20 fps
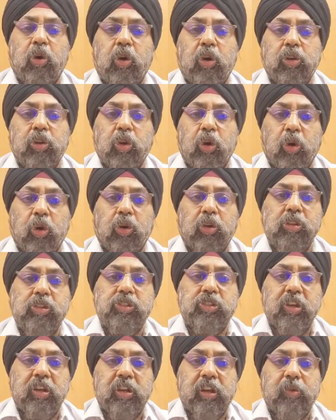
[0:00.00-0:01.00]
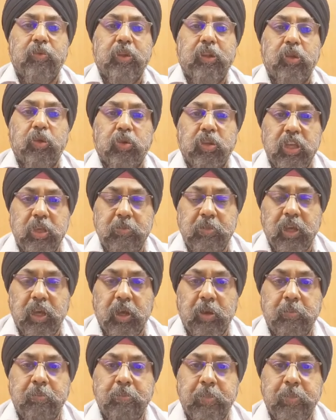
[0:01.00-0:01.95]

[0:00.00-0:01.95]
on all children with leukemia,